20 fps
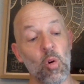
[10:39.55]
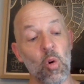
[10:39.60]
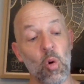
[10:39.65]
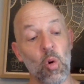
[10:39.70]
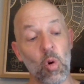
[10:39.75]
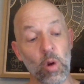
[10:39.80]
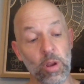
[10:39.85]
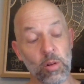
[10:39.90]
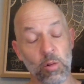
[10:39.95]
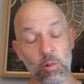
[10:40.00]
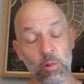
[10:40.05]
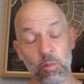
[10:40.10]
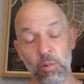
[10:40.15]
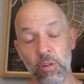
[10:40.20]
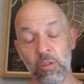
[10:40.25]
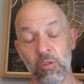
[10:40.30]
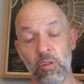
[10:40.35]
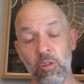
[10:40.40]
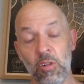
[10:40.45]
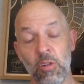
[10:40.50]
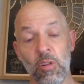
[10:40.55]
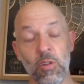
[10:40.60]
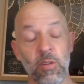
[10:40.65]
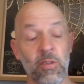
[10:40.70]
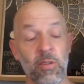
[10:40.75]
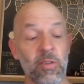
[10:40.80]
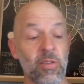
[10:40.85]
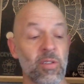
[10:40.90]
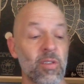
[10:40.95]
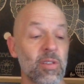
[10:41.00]
oil
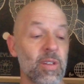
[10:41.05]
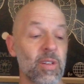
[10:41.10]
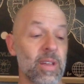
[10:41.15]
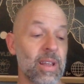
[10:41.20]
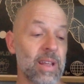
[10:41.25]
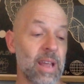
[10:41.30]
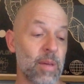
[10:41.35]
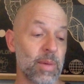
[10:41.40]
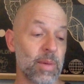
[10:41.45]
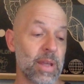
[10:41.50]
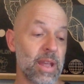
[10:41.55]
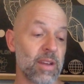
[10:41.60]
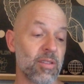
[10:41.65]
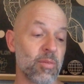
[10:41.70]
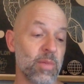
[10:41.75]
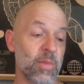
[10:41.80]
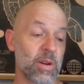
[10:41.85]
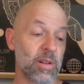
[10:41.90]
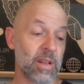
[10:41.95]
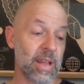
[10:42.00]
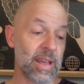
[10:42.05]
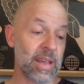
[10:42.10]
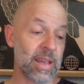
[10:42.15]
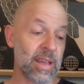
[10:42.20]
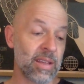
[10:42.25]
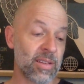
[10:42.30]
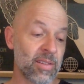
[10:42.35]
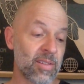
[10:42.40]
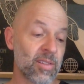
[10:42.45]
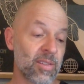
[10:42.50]
reserves coming out of the Middle
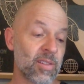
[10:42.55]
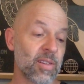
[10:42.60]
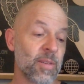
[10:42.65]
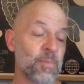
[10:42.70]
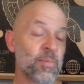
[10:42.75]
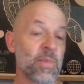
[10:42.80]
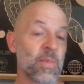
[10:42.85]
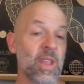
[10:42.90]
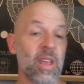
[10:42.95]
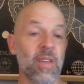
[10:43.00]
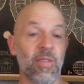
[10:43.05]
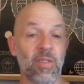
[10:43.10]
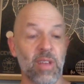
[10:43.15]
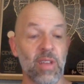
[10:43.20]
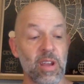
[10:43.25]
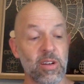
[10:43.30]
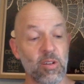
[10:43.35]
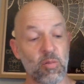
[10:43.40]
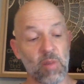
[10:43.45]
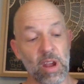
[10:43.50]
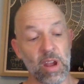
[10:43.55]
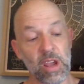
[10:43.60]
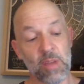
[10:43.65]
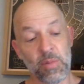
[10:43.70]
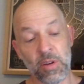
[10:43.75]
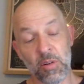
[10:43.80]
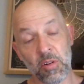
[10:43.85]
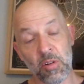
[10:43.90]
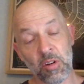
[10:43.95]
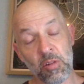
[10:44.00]
East, if Saudi
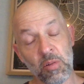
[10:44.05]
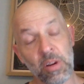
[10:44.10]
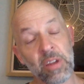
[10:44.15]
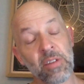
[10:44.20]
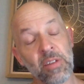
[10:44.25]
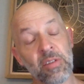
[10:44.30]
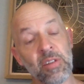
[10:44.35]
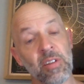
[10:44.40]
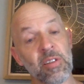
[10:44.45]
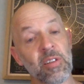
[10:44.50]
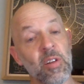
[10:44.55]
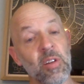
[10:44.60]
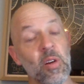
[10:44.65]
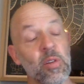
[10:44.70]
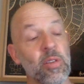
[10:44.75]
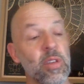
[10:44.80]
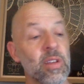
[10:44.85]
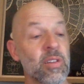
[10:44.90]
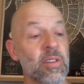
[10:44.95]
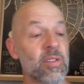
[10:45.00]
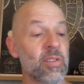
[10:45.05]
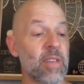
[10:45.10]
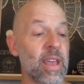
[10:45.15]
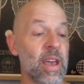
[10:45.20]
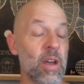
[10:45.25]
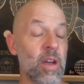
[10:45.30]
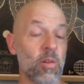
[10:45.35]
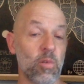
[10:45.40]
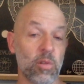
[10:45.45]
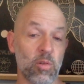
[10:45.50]
Arabia agrees to slow things
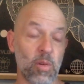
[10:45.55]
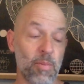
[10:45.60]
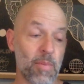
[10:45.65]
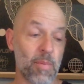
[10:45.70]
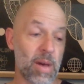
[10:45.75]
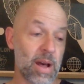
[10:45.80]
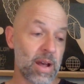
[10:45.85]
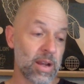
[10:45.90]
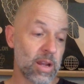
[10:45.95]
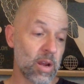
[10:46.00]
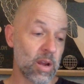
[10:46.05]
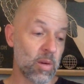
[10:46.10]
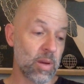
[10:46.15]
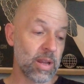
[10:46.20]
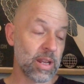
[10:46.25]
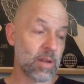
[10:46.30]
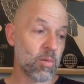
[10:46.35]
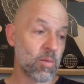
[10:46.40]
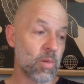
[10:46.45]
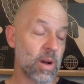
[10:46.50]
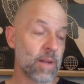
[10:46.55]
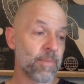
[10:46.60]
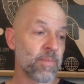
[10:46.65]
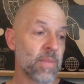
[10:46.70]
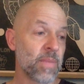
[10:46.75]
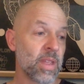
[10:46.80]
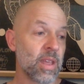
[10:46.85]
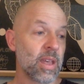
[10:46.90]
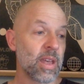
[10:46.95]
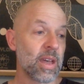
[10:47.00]
down or to embargo anyone,
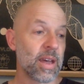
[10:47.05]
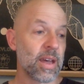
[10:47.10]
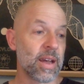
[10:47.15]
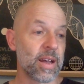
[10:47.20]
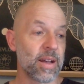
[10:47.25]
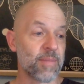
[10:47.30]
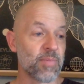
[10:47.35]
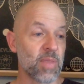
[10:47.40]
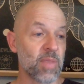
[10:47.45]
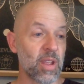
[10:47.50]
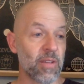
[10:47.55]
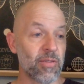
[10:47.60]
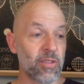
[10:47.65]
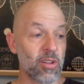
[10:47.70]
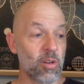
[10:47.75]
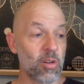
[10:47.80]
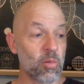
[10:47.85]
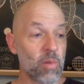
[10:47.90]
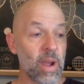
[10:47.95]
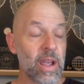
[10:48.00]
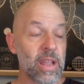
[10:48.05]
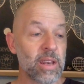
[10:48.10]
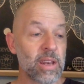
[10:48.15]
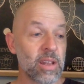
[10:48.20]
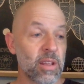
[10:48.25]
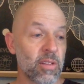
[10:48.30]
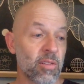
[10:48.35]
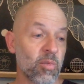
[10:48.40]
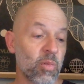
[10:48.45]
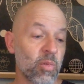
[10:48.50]
if the
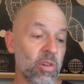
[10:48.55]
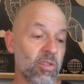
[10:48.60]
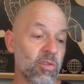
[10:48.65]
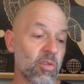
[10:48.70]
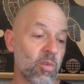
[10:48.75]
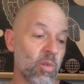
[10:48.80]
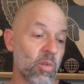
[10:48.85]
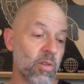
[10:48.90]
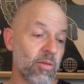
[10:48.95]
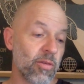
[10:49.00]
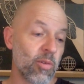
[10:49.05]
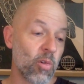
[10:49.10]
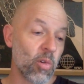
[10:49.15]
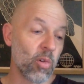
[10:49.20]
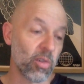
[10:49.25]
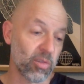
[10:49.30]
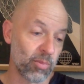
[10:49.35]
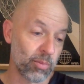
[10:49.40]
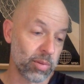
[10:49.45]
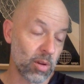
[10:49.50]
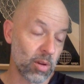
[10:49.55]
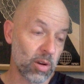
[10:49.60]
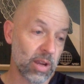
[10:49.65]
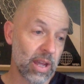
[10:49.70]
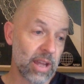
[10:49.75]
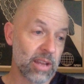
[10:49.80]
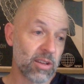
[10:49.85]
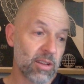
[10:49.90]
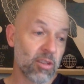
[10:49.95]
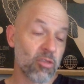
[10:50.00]
Iranians wish to enforce
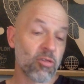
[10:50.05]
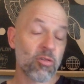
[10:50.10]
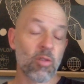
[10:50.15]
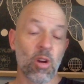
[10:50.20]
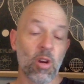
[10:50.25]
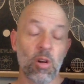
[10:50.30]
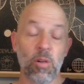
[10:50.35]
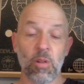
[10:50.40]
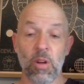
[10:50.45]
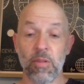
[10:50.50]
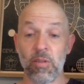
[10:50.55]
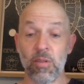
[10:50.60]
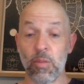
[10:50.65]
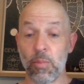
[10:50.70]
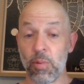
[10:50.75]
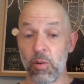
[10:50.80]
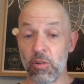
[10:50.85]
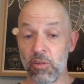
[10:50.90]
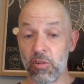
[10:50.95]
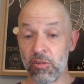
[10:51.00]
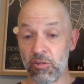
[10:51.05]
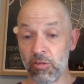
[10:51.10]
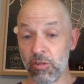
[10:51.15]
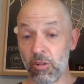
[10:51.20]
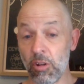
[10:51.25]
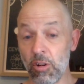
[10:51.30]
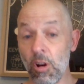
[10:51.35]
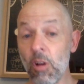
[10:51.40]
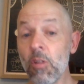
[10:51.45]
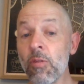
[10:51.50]
blockade control over the Persian
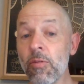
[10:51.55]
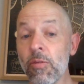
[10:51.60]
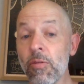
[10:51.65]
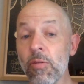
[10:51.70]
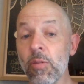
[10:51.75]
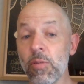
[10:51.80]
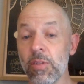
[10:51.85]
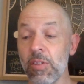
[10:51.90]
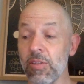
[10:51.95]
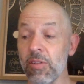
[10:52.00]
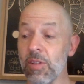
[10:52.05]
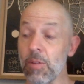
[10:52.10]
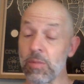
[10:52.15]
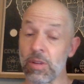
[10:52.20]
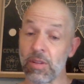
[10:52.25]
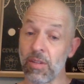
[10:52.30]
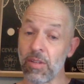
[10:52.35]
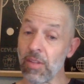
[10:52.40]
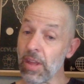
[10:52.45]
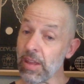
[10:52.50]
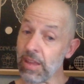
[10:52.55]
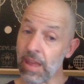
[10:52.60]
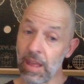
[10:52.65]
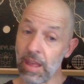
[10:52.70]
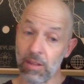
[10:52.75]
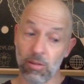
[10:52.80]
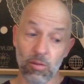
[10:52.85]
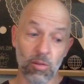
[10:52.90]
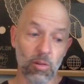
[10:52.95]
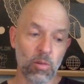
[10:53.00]
Gulf, which is something that they
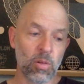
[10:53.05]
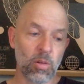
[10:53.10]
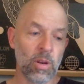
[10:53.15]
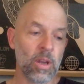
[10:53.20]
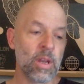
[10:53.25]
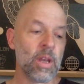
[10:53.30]
can do,